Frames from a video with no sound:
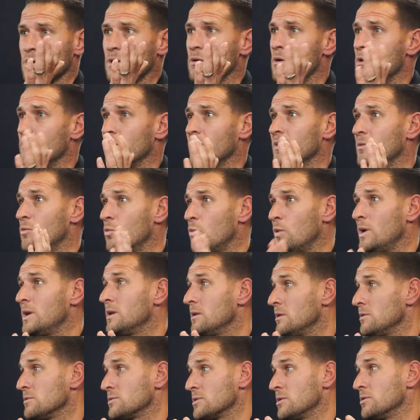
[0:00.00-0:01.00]
go over, win,
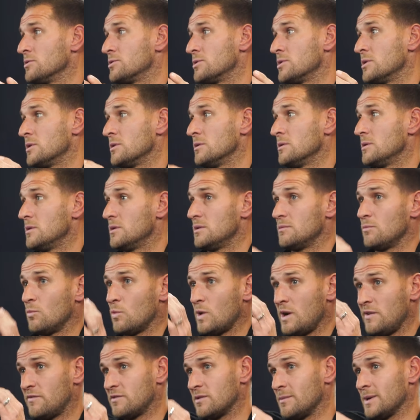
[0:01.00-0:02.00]
lose or draw,
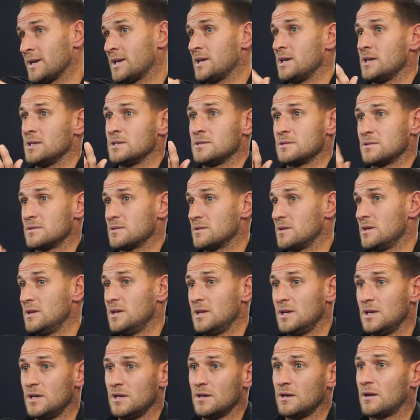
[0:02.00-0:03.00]
wave to my kids,
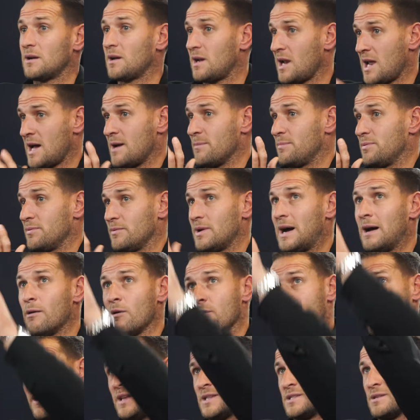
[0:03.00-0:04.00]
clap
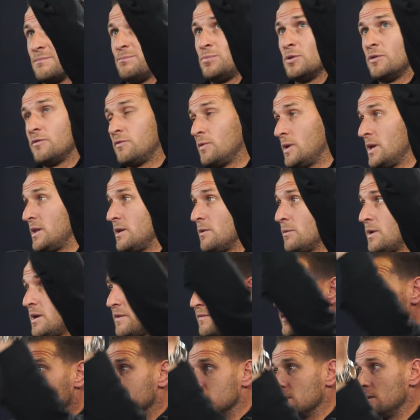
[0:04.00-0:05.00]
our fans above where the away
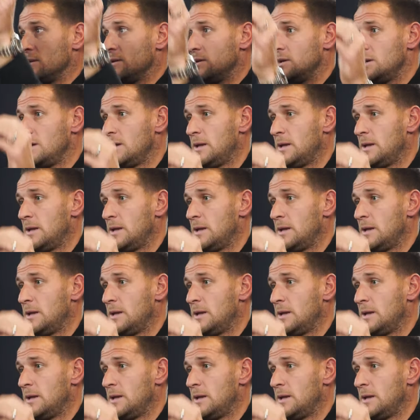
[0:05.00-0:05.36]
fans are.